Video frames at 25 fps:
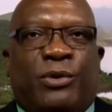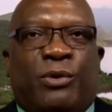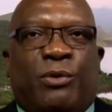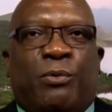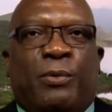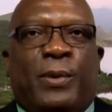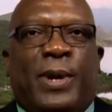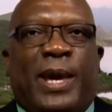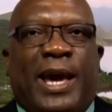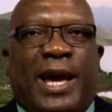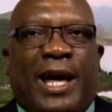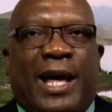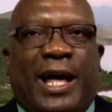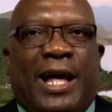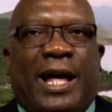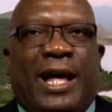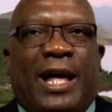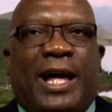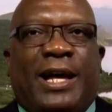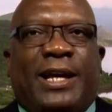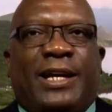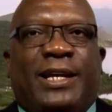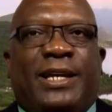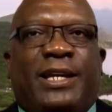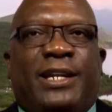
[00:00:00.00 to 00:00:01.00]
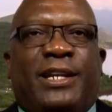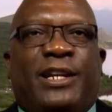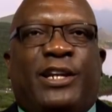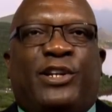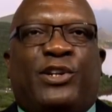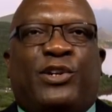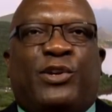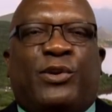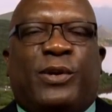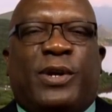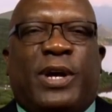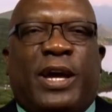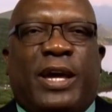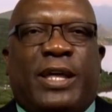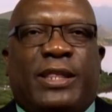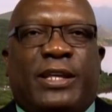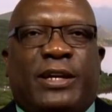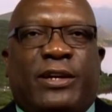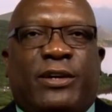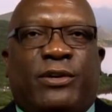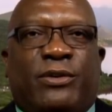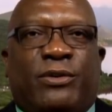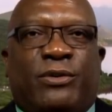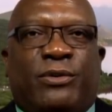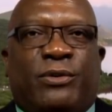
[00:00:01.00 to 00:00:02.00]
We are in it
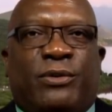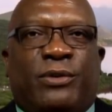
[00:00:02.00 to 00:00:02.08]
together.